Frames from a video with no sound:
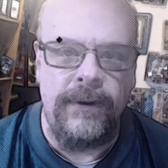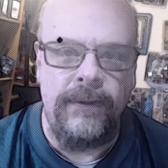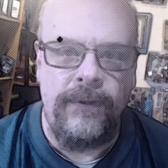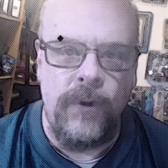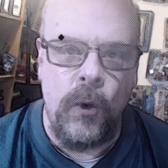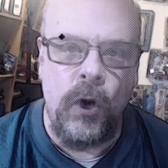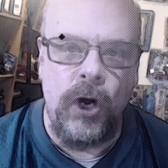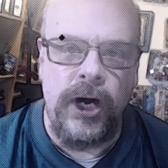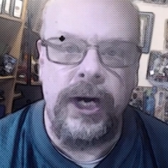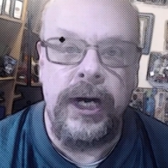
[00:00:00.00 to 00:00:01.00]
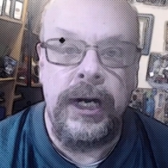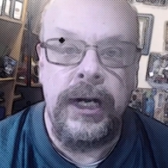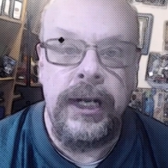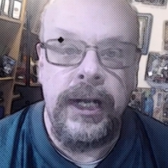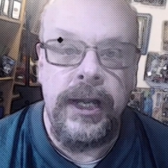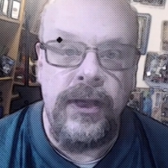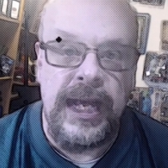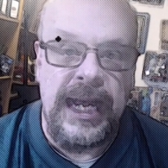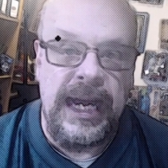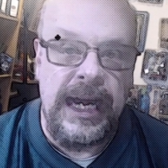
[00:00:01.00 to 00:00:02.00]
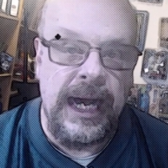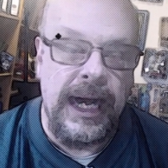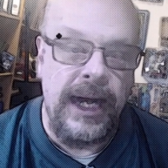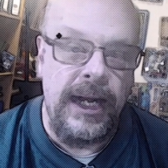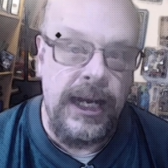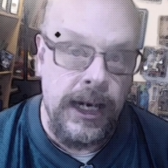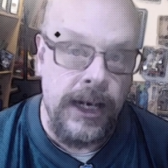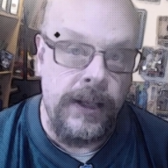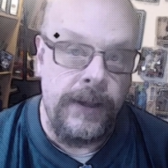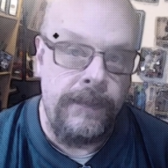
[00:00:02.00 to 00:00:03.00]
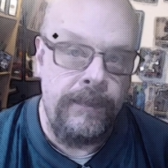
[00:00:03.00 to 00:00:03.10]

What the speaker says: for the year,